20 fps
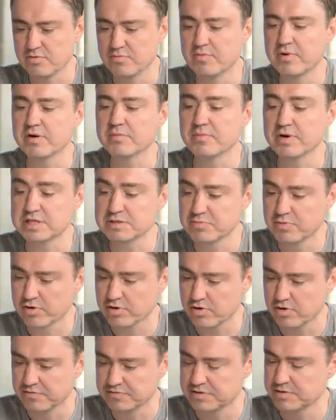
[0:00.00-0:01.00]
you mo much
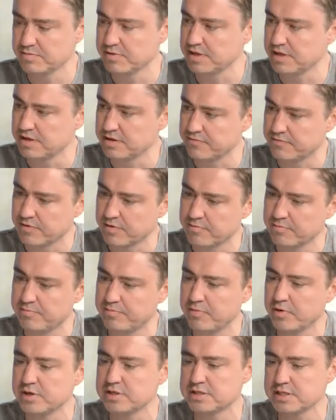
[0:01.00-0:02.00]
more comfortably from
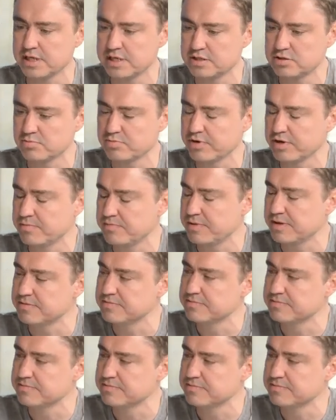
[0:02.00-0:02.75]
point A to point